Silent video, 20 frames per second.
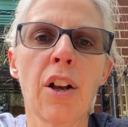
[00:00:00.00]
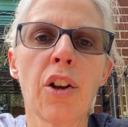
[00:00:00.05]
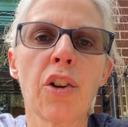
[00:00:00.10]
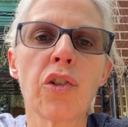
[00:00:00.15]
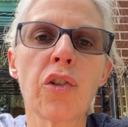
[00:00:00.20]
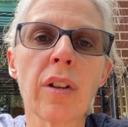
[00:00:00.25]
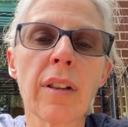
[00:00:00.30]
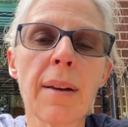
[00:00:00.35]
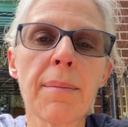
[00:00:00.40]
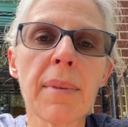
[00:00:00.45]

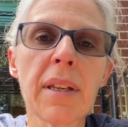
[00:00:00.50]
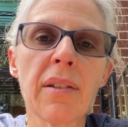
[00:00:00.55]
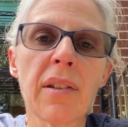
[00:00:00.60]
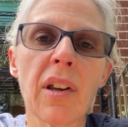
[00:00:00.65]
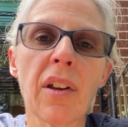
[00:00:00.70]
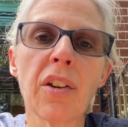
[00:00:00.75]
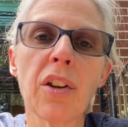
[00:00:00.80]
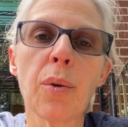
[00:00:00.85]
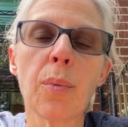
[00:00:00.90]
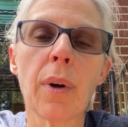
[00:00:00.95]
So let me
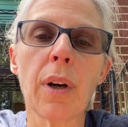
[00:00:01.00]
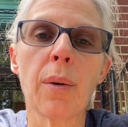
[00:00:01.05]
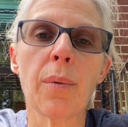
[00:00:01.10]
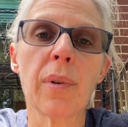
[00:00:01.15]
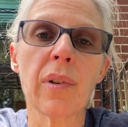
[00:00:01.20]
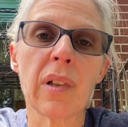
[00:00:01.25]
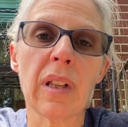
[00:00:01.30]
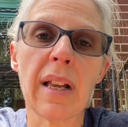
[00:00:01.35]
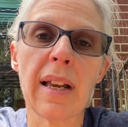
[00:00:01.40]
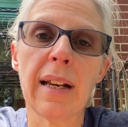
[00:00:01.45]
tell you what it
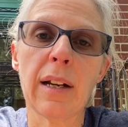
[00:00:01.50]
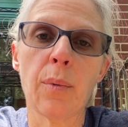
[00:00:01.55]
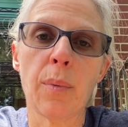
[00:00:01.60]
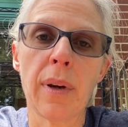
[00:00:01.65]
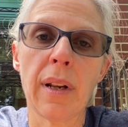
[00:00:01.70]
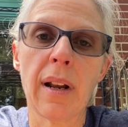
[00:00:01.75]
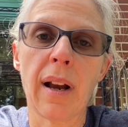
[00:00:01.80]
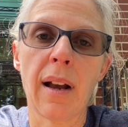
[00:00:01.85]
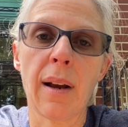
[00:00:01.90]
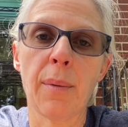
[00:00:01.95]
was like
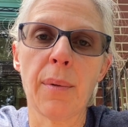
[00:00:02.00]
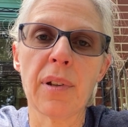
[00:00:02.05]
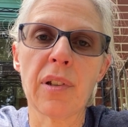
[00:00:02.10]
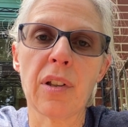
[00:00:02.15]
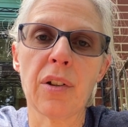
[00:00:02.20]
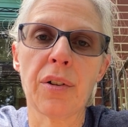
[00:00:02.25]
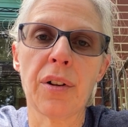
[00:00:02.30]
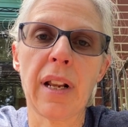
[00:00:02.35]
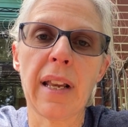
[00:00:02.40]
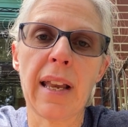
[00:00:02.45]
when I was
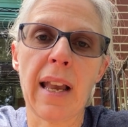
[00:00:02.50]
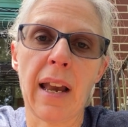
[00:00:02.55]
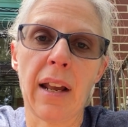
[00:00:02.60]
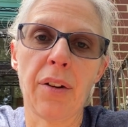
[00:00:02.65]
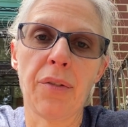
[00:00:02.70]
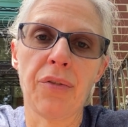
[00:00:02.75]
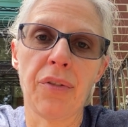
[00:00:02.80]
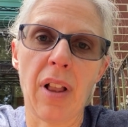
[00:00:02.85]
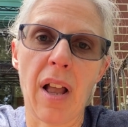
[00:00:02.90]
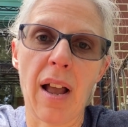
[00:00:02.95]
learning how
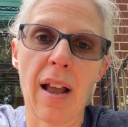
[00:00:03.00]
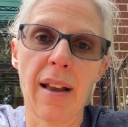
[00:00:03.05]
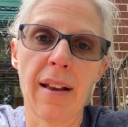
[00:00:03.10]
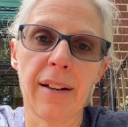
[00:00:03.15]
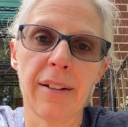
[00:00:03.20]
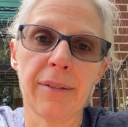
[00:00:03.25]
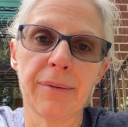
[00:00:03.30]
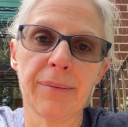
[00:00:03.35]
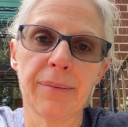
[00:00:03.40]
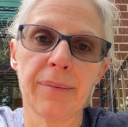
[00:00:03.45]
to fly.
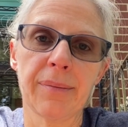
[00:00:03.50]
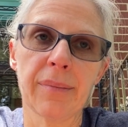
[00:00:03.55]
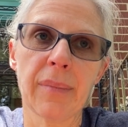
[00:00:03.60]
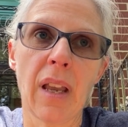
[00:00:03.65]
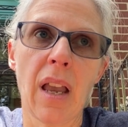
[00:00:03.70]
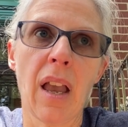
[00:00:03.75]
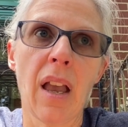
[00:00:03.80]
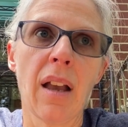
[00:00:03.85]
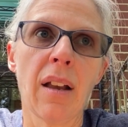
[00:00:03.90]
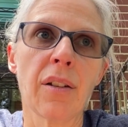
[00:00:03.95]

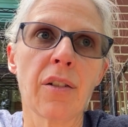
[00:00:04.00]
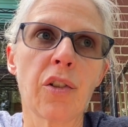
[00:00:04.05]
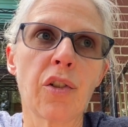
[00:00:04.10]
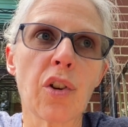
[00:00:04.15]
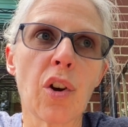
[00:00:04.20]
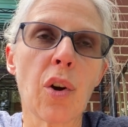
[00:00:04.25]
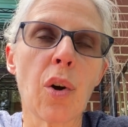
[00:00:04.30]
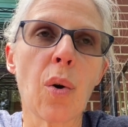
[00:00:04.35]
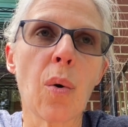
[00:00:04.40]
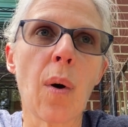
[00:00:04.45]

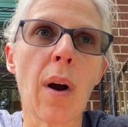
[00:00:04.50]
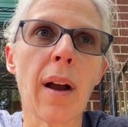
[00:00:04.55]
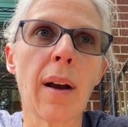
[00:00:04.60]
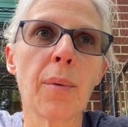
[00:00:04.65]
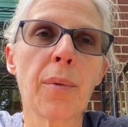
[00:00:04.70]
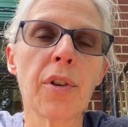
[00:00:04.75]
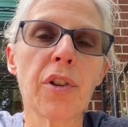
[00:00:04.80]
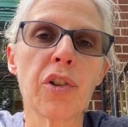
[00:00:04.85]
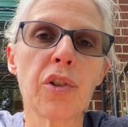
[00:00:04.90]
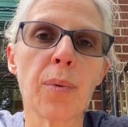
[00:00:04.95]
So I
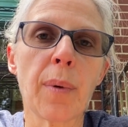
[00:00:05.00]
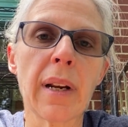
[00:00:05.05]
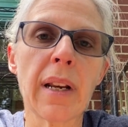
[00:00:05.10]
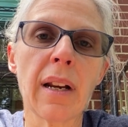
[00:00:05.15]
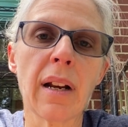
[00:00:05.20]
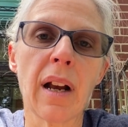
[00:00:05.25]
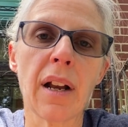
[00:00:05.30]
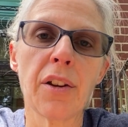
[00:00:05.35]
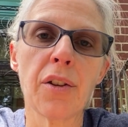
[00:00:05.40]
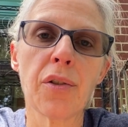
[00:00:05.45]
was
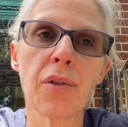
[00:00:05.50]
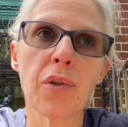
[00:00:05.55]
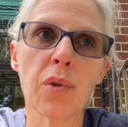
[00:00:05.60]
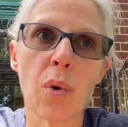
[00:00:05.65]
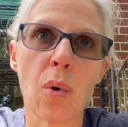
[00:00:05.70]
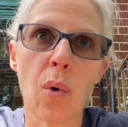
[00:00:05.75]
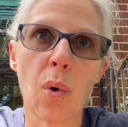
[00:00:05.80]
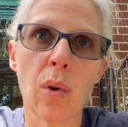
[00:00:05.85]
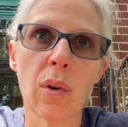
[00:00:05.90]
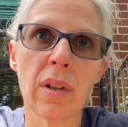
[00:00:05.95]
29 years
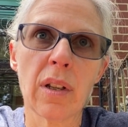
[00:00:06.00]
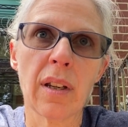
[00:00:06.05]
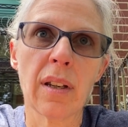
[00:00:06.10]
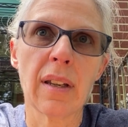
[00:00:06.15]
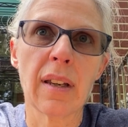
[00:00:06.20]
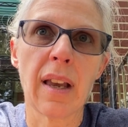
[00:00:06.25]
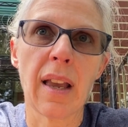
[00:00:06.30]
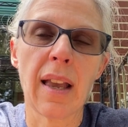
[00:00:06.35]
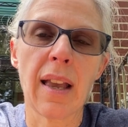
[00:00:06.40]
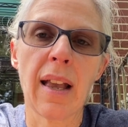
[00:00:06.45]
old
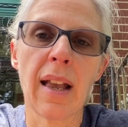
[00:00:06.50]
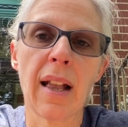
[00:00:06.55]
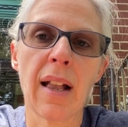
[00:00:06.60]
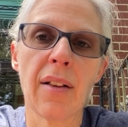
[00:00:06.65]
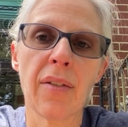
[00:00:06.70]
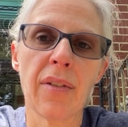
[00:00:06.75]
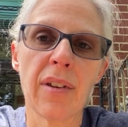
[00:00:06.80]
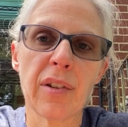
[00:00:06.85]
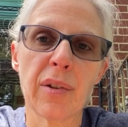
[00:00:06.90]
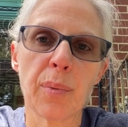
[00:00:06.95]

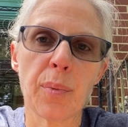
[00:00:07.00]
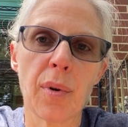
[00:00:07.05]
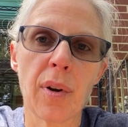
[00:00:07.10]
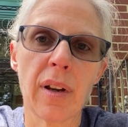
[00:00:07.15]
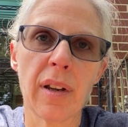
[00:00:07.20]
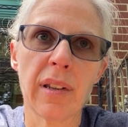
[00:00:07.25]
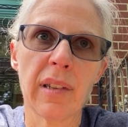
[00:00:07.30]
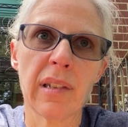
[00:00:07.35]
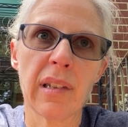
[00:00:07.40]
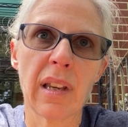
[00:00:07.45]
and this
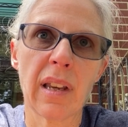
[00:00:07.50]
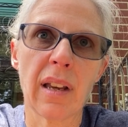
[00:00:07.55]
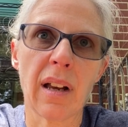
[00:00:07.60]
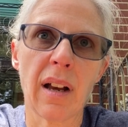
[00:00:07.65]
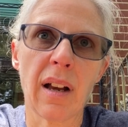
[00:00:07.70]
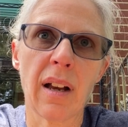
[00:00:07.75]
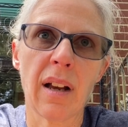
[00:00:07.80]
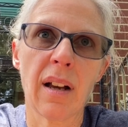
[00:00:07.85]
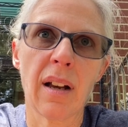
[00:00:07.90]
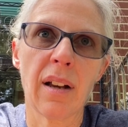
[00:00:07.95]
was
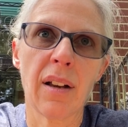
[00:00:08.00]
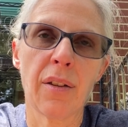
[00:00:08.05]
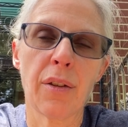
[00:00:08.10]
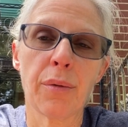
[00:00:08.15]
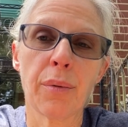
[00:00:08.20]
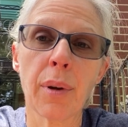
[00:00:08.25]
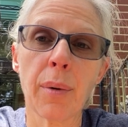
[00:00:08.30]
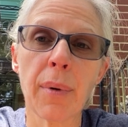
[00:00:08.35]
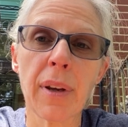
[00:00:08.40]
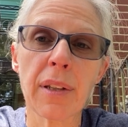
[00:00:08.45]
uh,
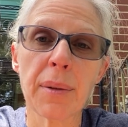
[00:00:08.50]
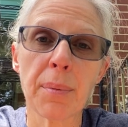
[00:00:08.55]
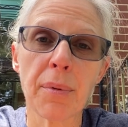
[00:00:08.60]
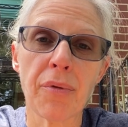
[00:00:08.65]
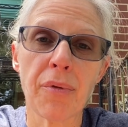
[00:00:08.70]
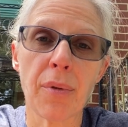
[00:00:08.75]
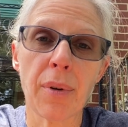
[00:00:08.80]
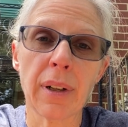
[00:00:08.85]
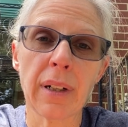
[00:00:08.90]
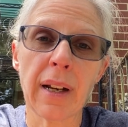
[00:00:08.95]
three weeks
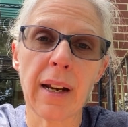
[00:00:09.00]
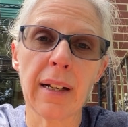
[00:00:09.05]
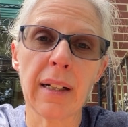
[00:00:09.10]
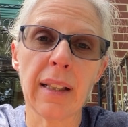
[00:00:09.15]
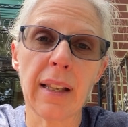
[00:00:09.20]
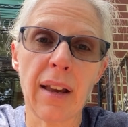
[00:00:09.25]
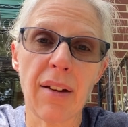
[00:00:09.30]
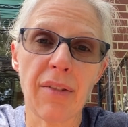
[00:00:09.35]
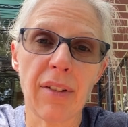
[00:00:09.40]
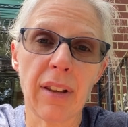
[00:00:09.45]
before
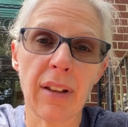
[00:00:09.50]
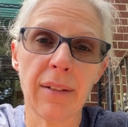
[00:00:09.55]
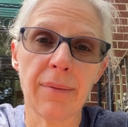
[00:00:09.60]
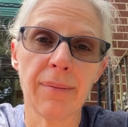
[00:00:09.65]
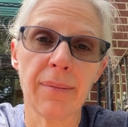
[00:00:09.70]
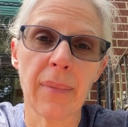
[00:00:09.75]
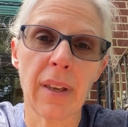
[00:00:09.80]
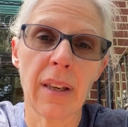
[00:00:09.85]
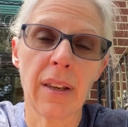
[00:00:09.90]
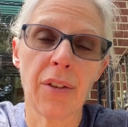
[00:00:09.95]

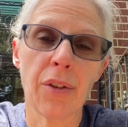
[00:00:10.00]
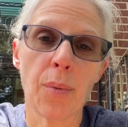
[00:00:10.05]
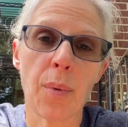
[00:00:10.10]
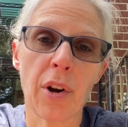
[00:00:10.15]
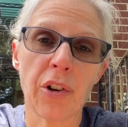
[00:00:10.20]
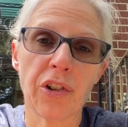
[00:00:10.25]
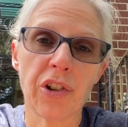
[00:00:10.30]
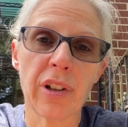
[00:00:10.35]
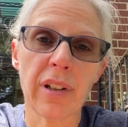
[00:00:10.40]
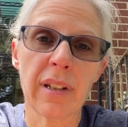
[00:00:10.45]
9-11 in the
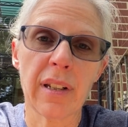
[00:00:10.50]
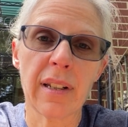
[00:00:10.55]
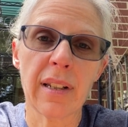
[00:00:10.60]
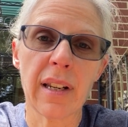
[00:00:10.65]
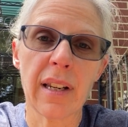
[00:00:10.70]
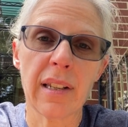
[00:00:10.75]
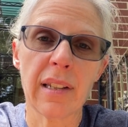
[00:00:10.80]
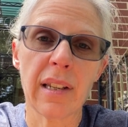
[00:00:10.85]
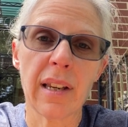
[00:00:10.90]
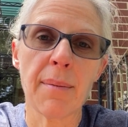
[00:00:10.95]
Washington
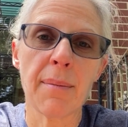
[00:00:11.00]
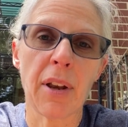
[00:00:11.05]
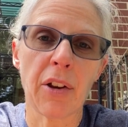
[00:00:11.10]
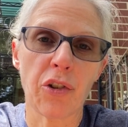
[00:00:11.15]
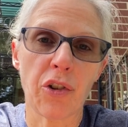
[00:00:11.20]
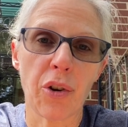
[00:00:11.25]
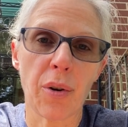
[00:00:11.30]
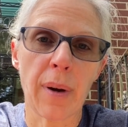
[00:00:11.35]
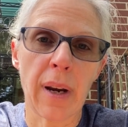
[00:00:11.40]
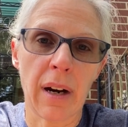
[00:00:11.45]
DC
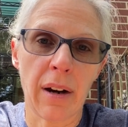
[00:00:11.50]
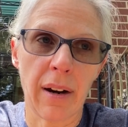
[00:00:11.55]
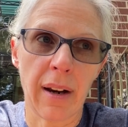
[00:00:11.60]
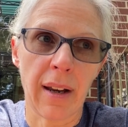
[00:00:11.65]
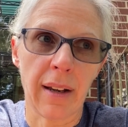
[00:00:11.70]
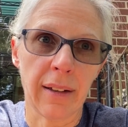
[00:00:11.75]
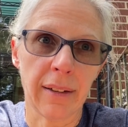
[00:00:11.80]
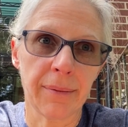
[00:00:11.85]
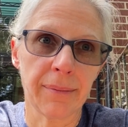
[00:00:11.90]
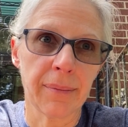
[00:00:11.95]
metro
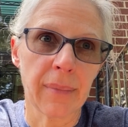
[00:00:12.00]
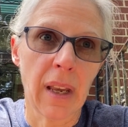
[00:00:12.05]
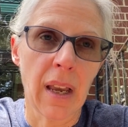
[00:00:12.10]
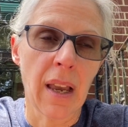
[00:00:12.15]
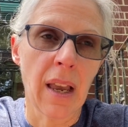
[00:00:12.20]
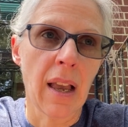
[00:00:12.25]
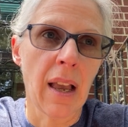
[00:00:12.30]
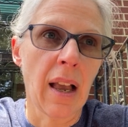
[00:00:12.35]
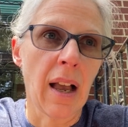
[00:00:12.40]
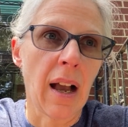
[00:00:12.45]
area.
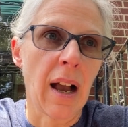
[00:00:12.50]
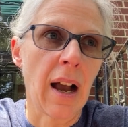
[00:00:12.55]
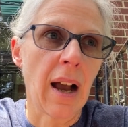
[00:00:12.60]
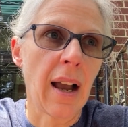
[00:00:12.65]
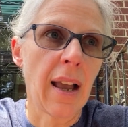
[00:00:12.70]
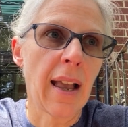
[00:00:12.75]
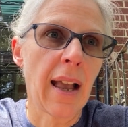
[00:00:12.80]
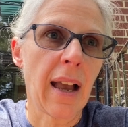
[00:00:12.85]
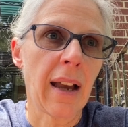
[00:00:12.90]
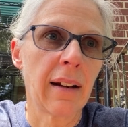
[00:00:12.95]

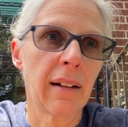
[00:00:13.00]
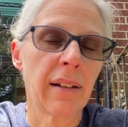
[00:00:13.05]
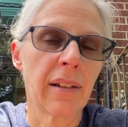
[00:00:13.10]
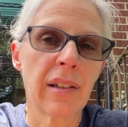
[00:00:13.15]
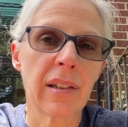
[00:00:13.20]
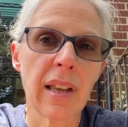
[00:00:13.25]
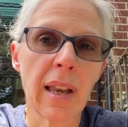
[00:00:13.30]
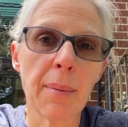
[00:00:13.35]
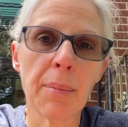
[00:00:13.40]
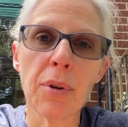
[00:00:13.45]
I had a
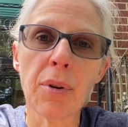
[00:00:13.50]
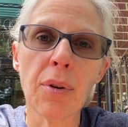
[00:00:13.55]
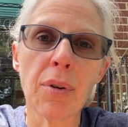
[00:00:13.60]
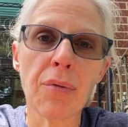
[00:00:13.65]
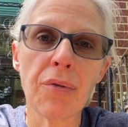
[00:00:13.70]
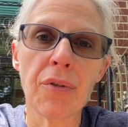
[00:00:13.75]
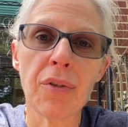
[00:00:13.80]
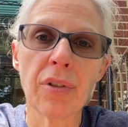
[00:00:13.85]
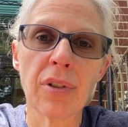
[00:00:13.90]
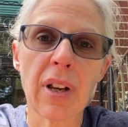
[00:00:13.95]
stable
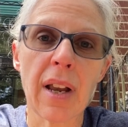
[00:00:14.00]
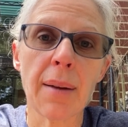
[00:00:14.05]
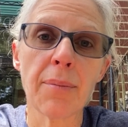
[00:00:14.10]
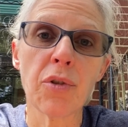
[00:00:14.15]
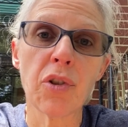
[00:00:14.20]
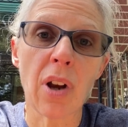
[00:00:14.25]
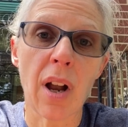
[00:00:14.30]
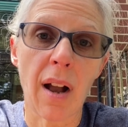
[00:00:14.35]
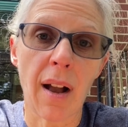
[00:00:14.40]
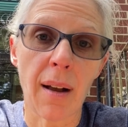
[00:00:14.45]
full-time
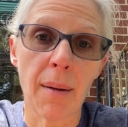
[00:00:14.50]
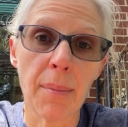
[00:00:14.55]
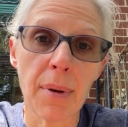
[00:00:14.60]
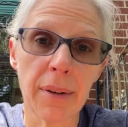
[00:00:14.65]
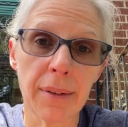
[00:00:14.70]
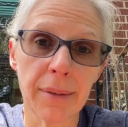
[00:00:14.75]
job.